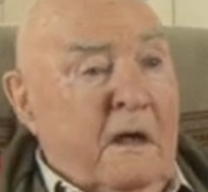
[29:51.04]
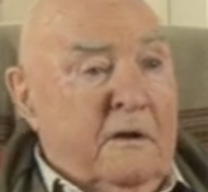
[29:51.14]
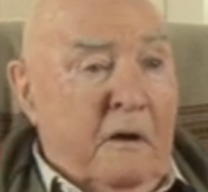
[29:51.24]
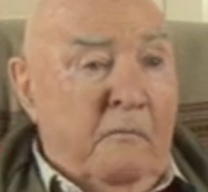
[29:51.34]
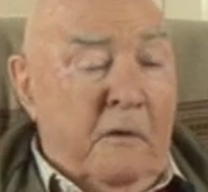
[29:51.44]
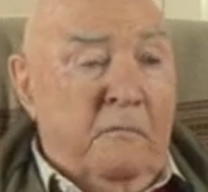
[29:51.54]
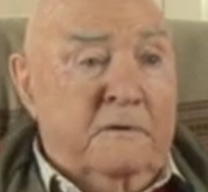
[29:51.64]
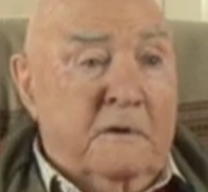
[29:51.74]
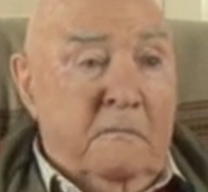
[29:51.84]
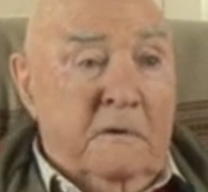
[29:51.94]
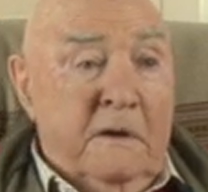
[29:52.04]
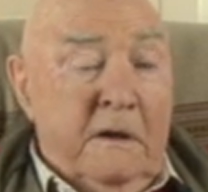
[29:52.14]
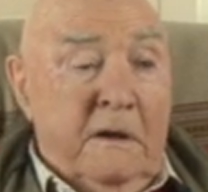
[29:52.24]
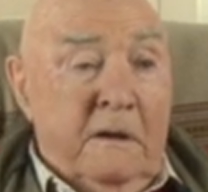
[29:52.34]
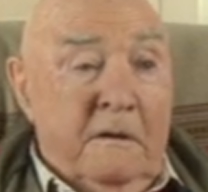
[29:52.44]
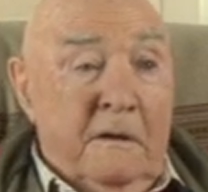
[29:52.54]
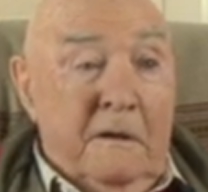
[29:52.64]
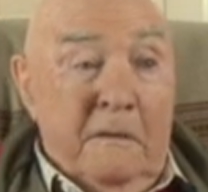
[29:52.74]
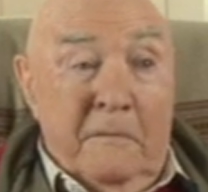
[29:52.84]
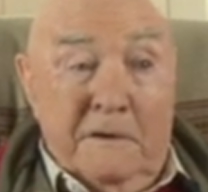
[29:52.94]
So what was it was there?
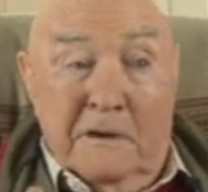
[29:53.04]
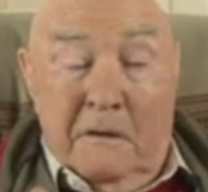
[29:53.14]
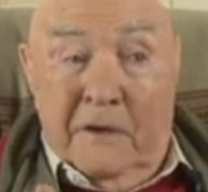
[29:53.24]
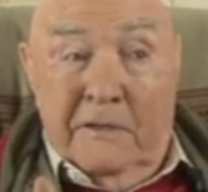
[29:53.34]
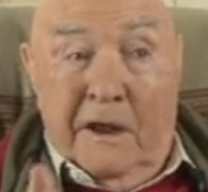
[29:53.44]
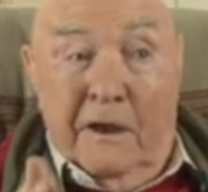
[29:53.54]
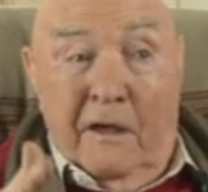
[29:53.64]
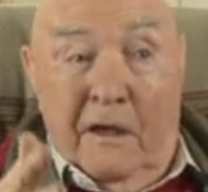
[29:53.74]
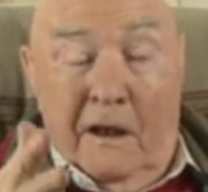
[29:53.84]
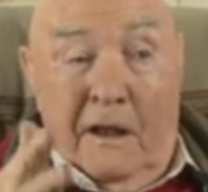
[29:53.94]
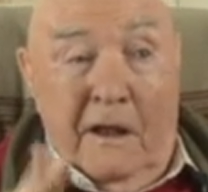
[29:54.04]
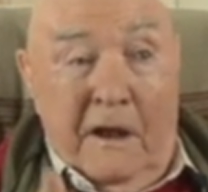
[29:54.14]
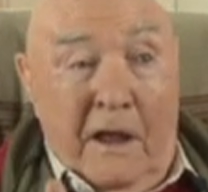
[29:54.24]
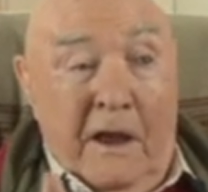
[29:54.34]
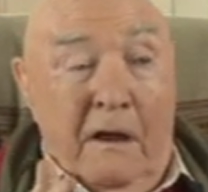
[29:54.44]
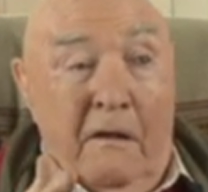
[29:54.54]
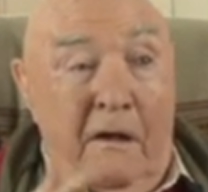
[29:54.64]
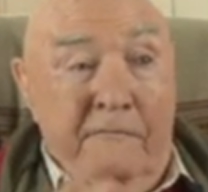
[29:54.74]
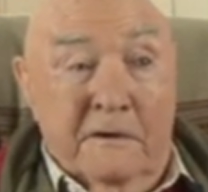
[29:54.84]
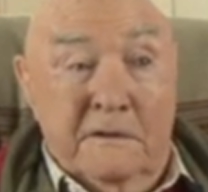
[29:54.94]
Mustn't it have been that innate
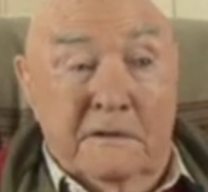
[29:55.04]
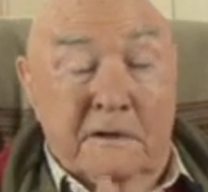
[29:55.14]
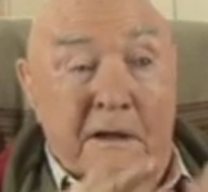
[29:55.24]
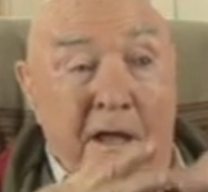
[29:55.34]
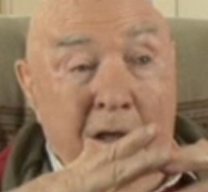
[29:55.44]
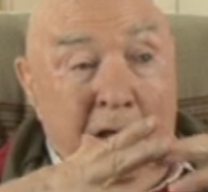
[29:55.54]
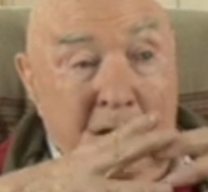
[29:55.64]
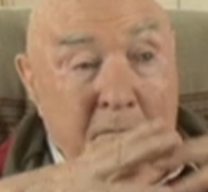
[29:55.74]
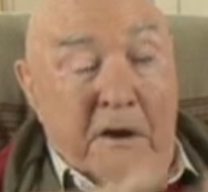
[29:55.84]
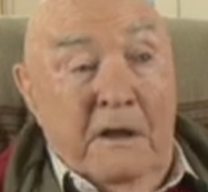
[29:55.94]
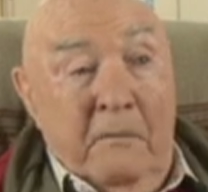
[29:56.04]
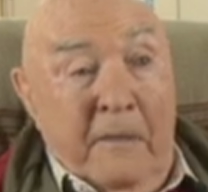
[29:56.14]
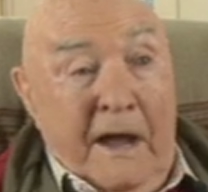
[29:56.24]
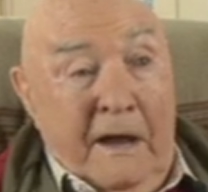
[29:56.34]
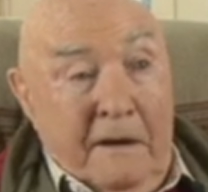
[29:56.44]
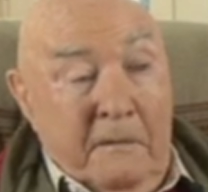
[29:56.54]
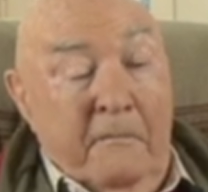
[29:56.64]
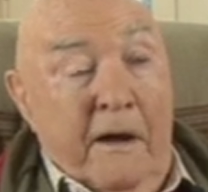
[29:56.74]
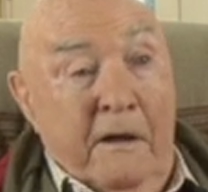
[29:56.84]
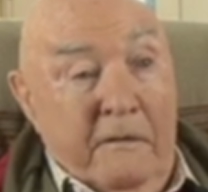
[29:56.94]
life essence that had been the
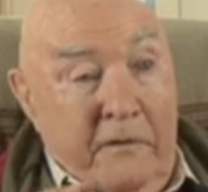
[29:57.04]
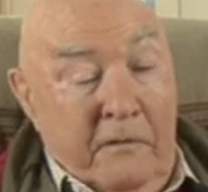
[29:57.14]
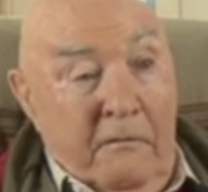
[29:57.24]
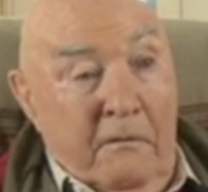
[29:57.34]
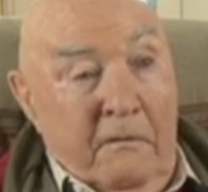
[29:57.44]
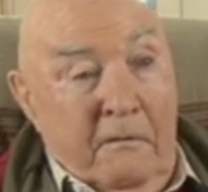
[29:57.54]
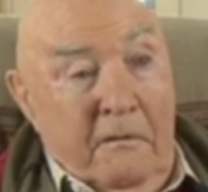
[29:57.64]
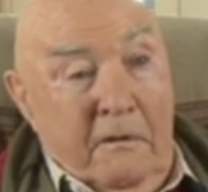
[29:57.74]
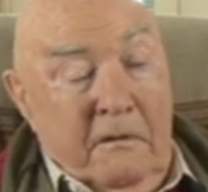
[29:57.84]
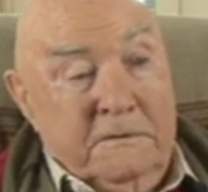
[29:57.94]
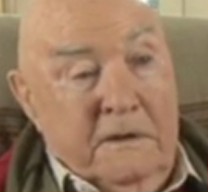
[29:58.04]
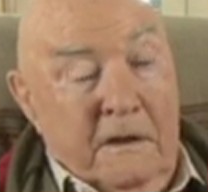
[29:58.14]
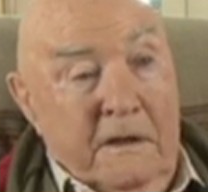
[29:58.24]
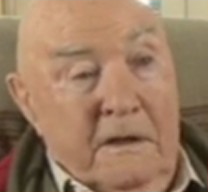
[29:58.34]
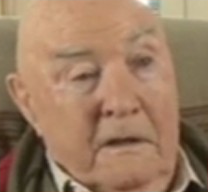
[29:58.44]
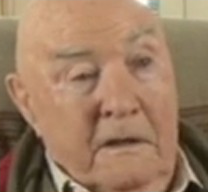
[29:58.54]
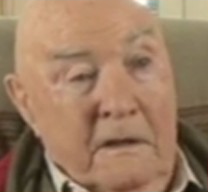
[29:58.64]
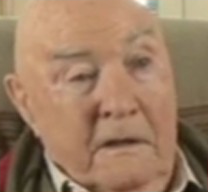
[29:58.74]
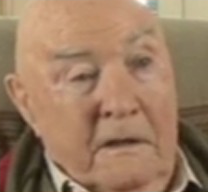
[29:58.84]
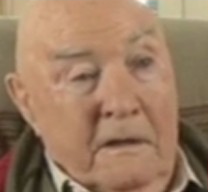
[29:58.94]
background of it all, constantly,
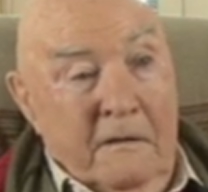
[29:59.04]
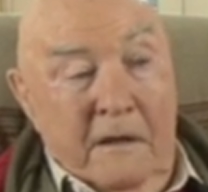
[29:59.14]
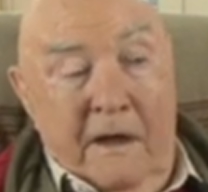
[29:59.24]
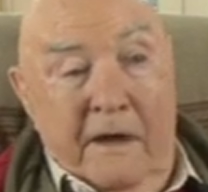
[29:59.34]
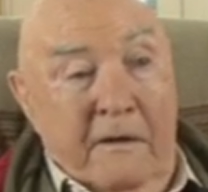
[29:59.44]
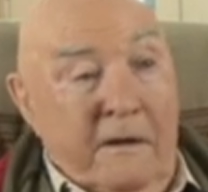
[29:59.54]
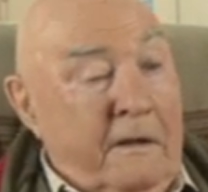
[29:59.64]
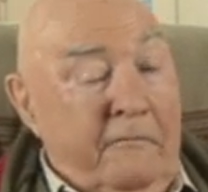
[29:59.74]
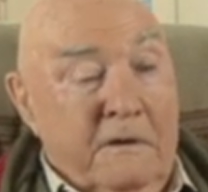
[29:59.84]
never